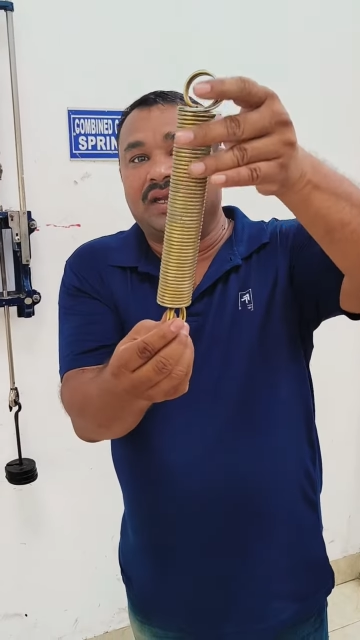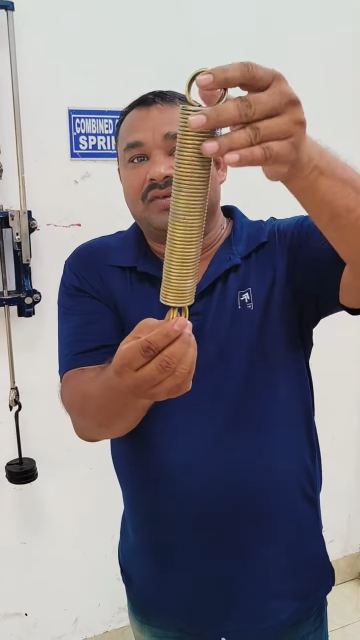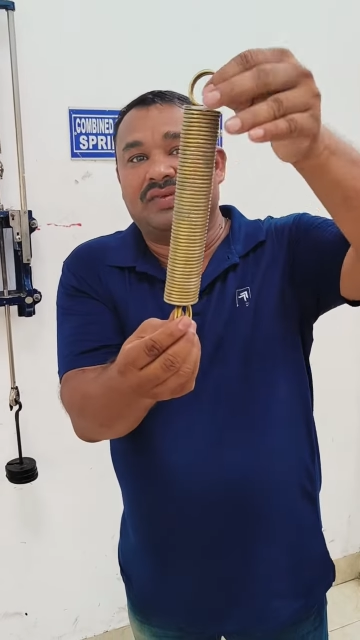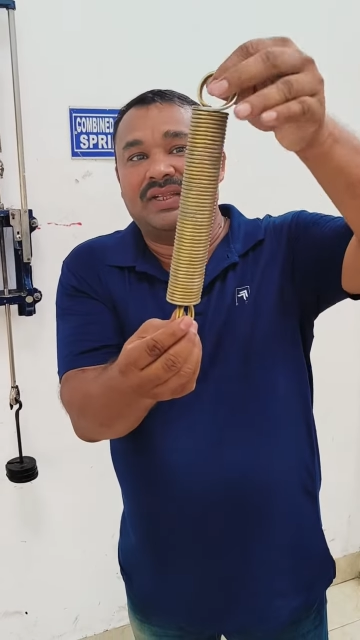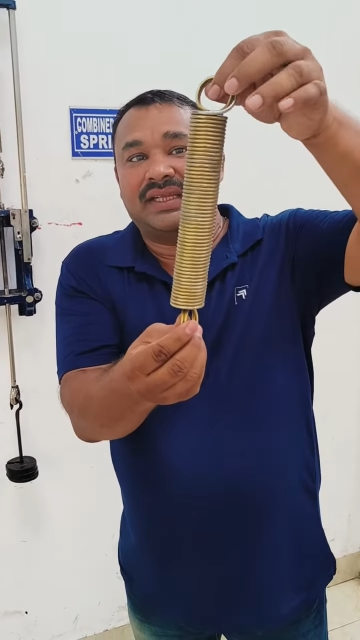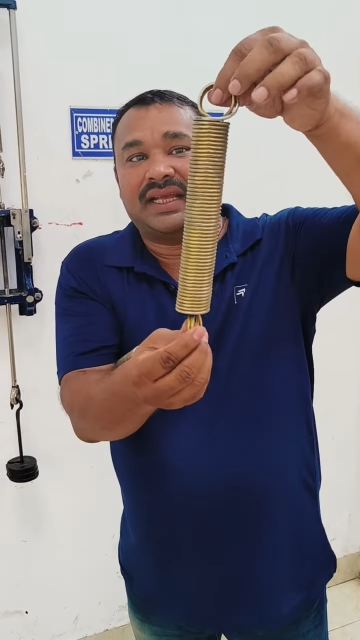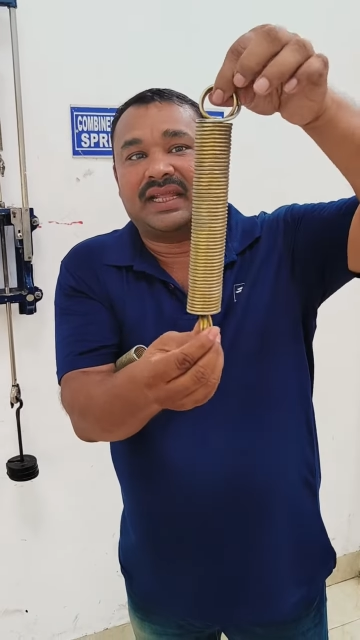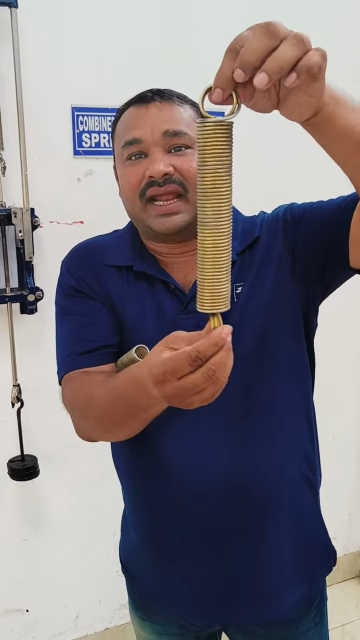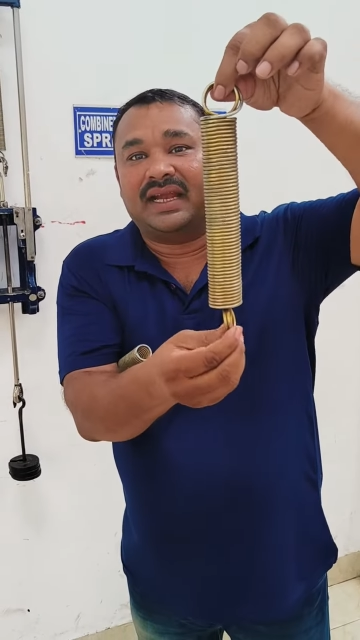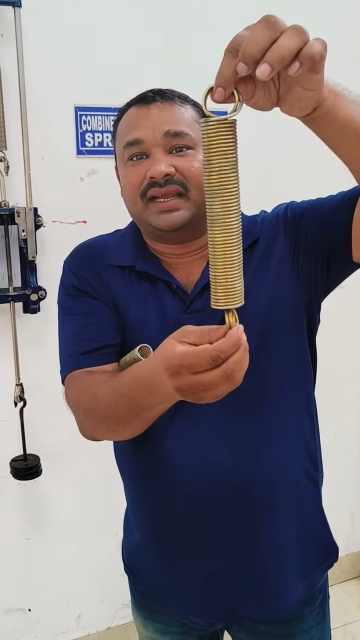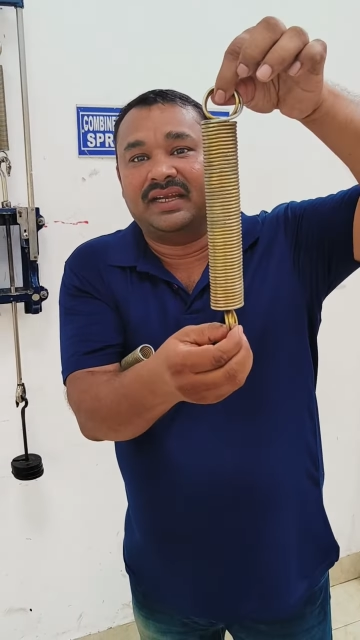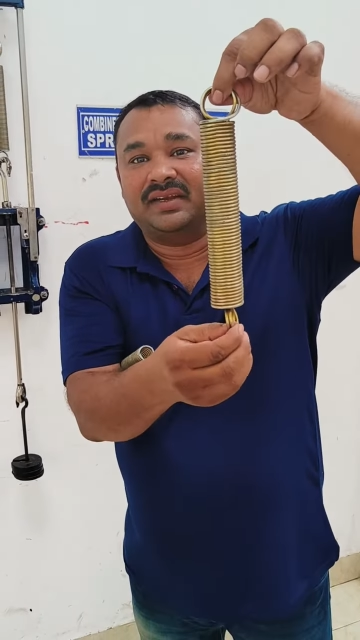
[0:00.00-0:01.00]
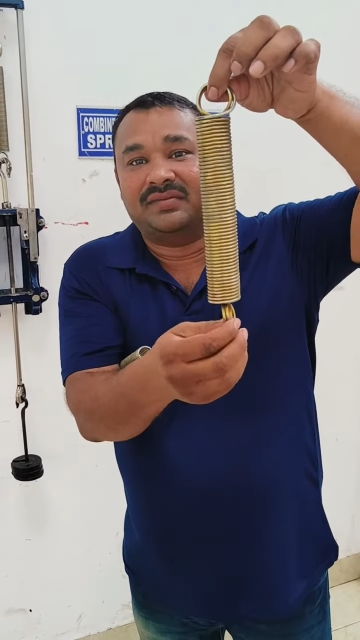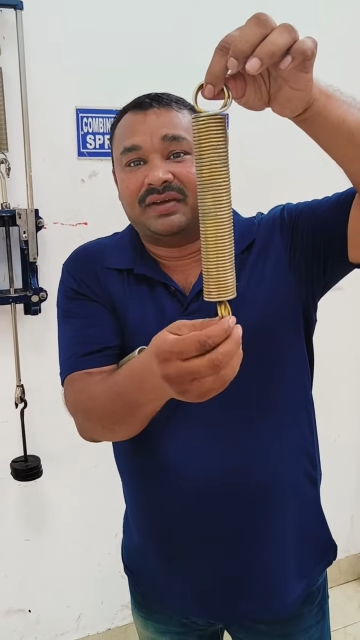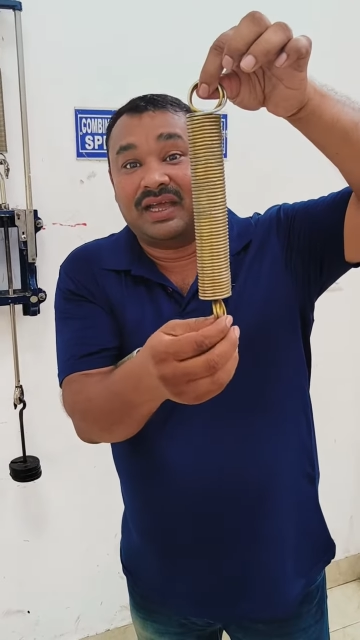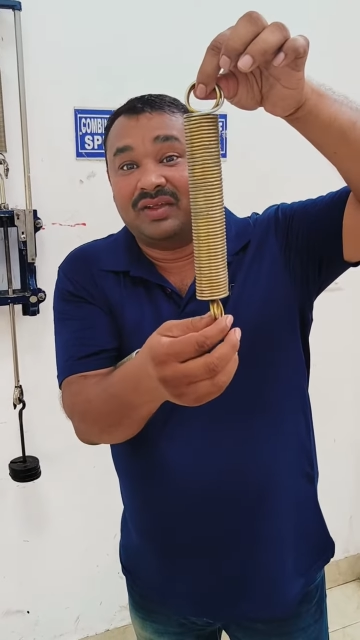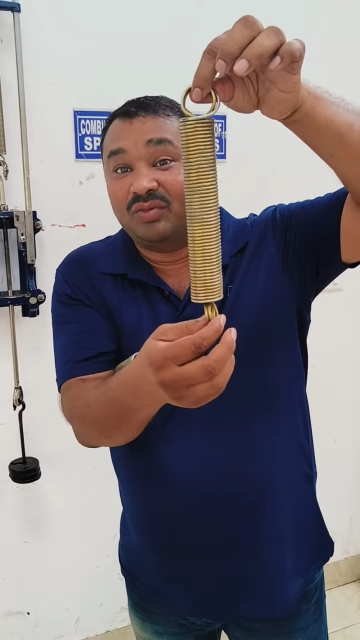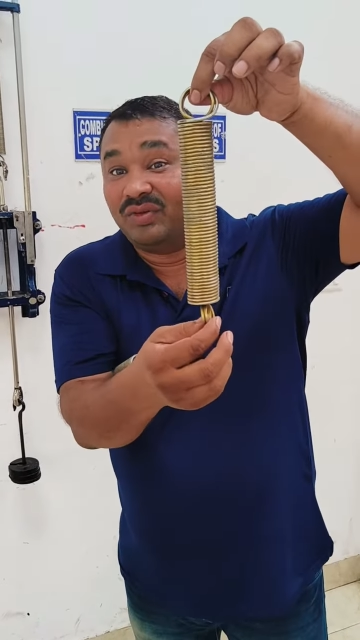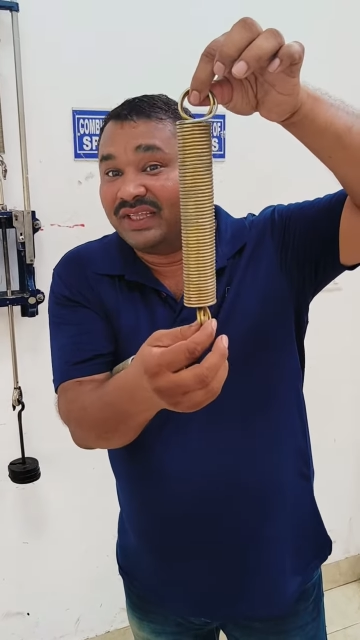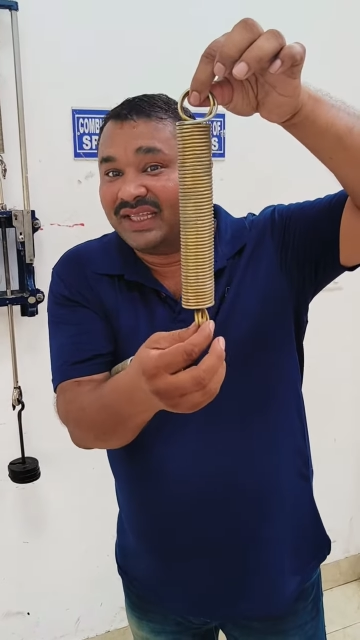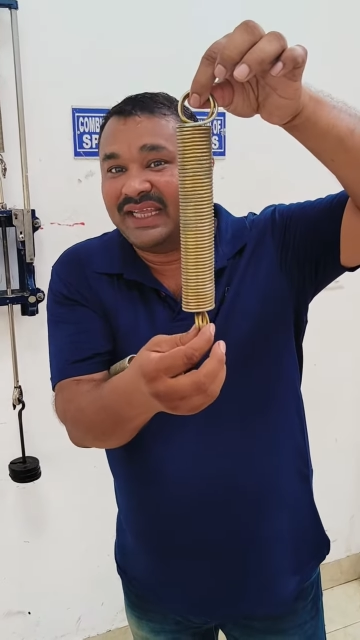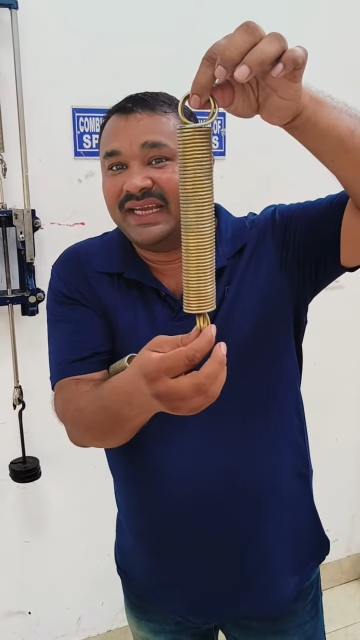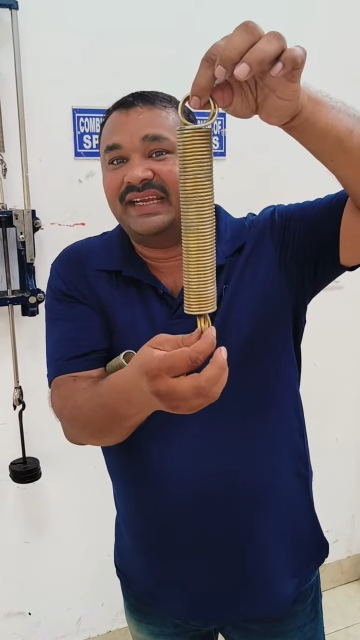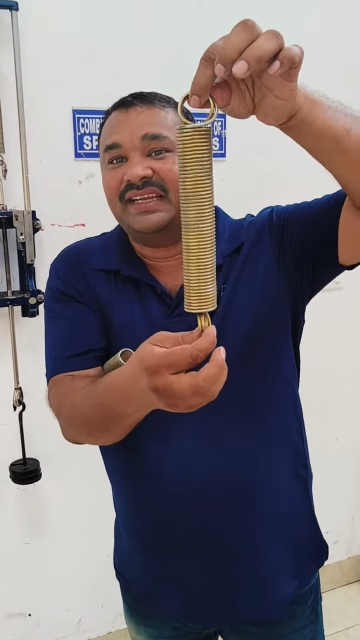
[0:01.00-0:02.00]
and one can identify
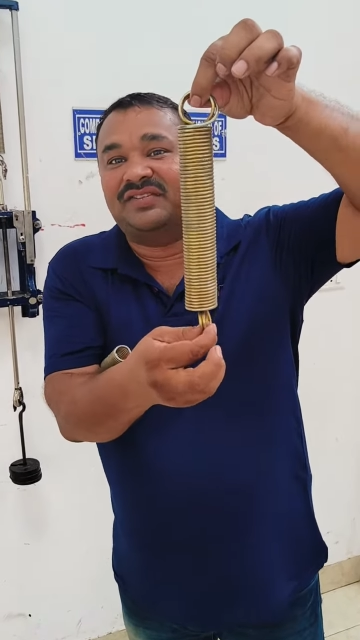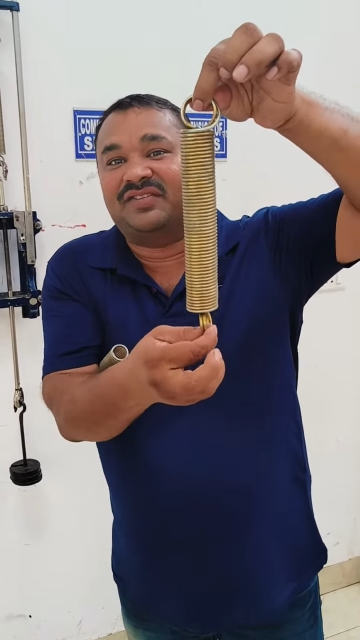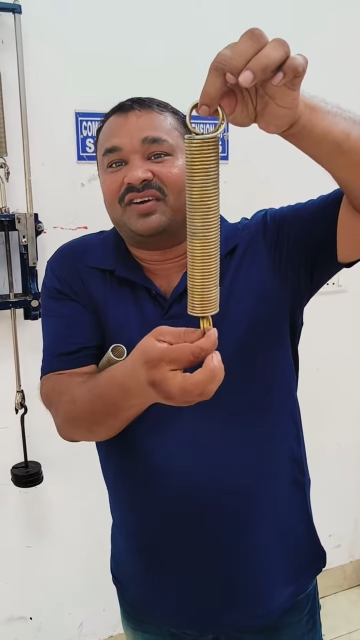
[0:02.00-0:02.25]
whether it is